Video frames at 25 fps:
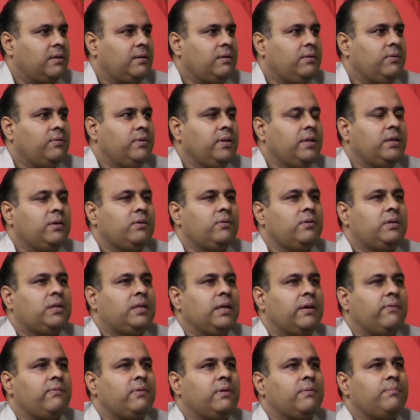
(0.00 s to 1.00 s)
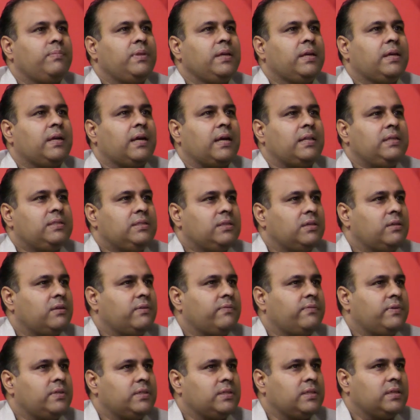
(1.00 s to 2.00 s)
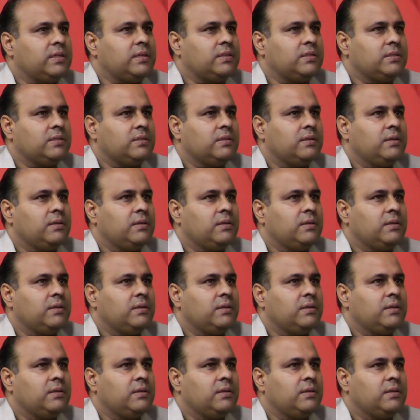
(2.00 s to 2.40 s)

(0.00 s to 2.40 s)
You need to develop the culture of research.